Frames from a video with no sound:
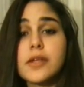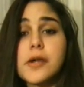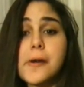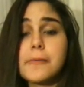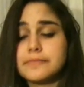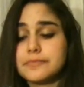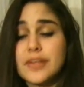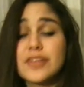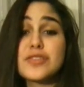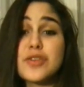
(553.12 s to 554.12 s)
Yeah,
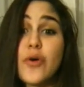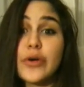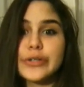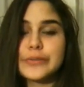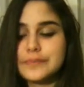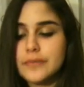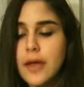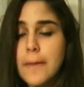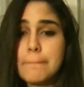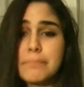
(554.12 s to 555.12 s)
it's so good.
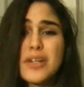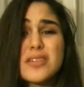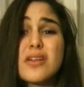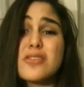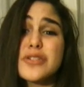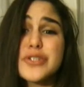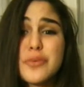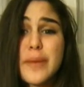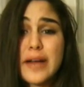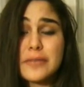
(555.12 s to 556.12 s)
But it's also
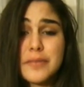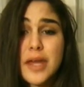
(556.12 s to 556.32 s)
too bad,